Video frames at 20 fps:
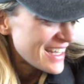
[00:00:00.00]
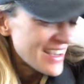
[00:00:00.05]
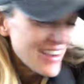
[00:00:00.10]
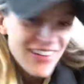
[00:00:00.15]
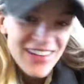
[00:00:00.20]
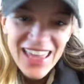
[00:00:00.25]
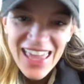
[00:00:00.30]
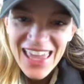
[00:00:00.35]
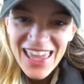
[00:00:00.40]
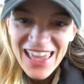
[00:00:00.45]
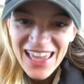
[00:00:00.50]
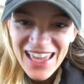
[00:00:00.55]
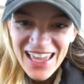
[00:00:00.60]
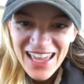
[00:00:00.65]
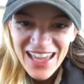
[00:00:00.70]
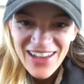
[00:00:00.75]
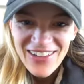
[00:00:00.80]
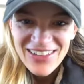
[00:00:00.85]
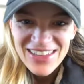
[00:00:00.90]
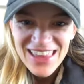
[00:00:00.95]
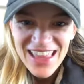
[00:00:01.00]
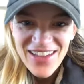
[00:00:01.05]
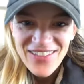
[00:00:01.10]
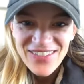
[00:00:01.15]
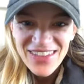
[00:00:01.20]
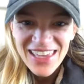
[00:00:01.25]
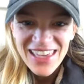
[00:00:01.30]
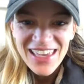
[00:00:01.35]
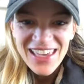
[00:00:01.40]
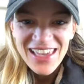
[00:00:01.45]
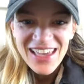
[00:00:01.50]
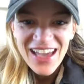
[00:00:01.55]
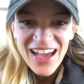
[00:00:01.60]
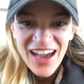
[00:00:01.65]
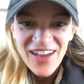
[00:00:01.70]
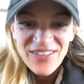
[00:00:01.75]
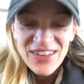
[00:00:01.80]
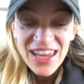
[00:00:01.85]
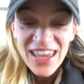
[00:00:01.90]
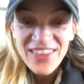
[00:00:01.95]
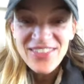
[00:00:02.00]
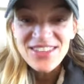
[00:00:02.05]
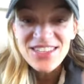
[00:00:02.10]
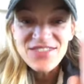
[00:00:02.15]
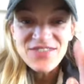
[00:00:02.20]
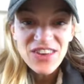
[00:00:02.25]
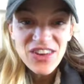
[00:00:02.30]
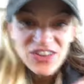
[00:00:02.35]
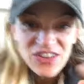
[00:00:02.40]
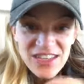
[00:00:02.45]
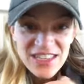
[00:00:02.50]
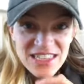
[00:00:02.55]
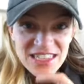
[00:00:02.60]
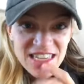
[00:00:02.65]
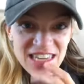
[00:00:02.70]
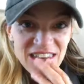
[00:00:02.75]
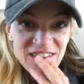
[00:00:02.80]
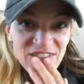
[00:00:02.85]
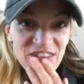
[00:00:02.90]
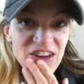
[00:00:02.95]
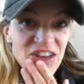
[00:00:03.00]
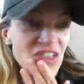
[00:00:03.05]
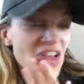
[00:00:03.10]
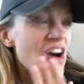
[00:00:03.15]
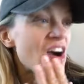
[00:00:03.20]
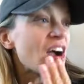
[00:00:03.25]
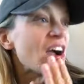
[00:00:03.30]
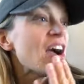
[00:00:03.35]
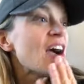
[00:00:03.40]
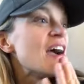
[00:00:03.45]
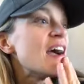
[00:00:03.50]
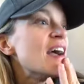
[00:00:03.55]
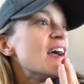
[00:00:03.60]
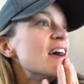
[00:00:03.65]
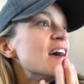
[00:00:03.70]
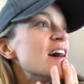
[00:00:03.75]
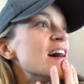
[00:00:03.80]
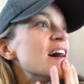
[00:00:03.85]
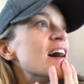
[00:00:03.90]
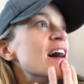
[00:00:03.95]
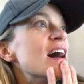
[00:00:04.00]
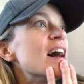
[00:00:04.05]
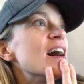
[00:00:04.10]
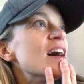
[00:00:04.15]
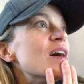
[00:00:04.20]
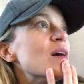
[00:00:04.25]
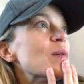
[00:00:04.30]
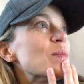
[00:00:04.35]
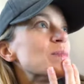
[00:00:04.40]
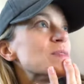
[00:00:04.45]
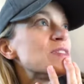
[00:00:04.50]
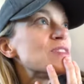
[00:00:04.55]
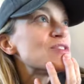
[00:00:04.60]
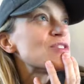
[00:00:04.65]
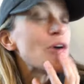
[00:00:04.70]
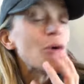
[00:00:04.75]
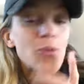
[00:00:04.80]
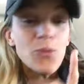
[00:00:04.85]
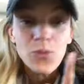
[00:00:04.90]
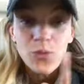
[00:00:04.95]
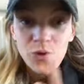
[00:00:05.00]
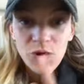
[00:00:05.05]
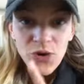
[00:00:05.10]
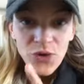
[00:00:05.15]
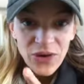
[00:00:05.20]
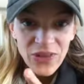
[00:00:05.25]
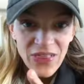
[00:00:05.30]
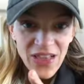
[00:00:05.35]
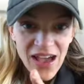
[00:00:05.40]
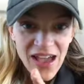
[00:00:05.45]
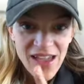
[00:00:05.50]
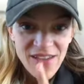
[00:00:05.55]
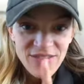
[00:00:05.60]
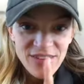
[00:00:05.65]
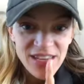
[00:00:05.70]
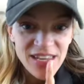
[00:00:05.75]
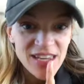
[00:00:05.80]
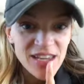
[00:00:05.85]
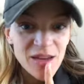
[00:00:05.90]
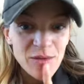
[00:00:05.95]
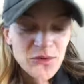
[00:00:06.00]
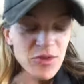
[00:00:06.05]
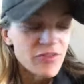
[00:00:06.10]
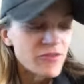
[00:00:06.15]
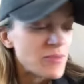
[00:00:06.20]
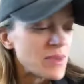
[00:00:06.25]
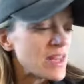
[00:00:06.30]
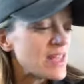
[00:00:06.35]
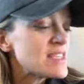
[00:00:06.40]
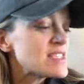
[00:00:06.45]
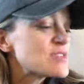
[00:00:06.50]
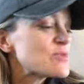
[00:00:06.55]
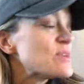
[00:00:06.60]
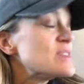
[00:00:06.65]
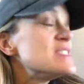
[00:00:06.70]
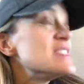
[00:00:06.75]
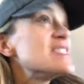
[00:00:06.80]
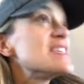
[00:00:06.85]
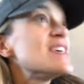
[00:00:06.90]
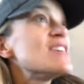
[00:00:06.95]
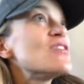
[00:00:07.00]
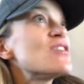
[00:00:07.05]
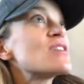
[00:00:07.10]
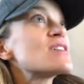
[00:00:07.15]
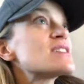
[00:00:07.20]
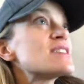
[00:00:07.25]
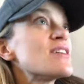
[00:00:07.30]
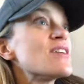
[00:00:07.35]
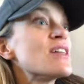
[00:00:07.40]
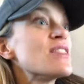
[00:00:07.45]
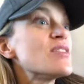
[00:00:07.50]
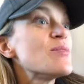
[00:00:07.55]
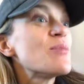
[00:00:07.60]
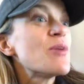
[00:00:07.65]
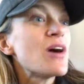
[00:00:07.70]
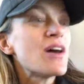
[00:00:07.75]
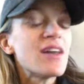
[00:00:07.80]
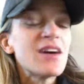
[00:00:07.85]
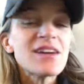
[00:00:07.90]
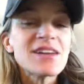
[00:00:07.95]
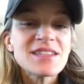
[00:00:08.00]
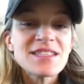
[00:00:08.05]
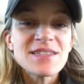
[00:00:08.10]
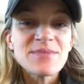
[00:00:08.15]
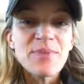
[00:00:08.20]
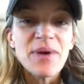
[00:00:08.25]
Okay, how would that be? I'm going to end this video because it's getting very long. Um, so we're going live in a couple of minutes once he looks at the products.